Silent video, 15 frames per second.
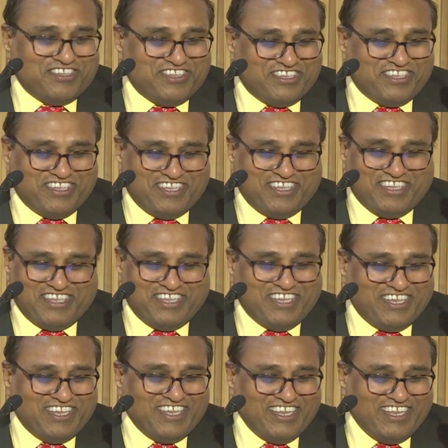
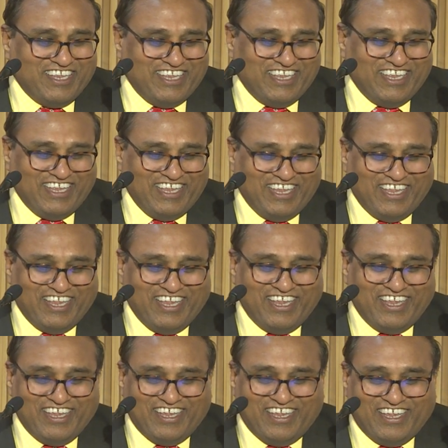
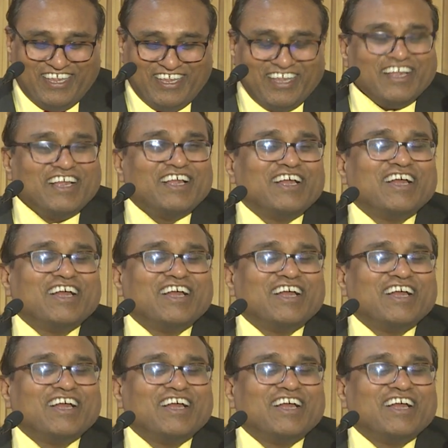Nothing is said.